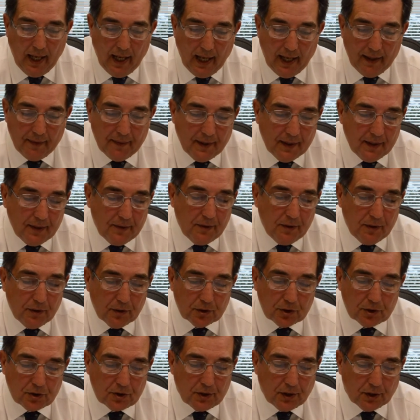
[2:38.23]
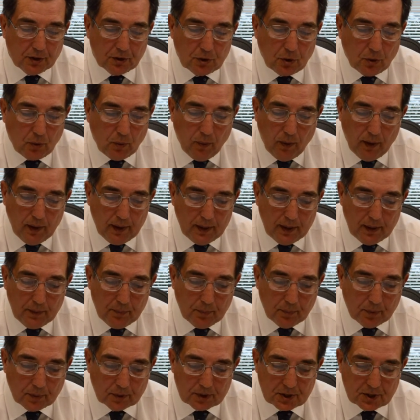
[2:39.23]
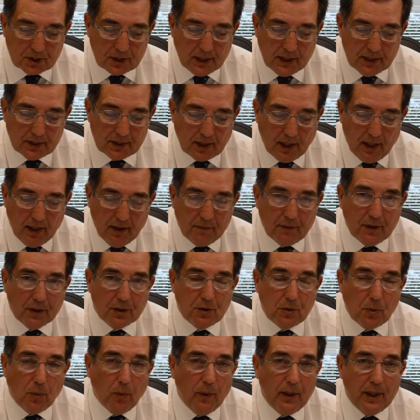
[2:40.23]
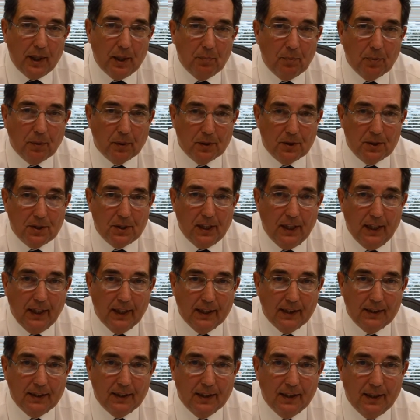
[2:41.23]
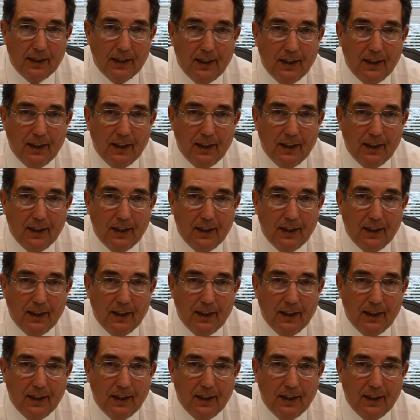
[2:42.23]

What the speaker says: And then there's the 20% of the 20%.